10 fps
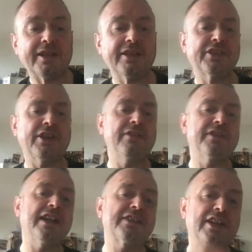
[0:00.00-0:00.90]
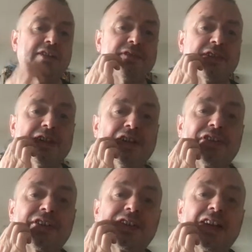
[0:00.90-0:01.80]
So that's everything there is
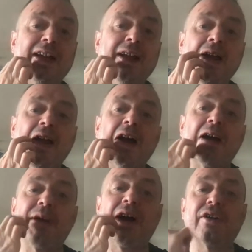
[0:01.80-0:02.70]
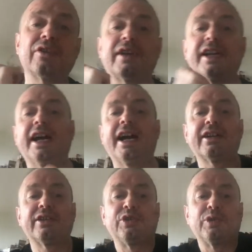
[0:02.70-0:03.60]
to say about grey hat
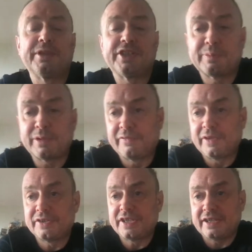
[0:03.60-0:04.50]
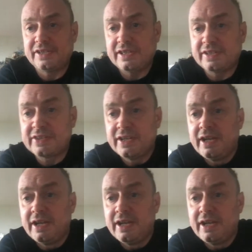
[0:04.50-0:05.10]
Google business profile tactics.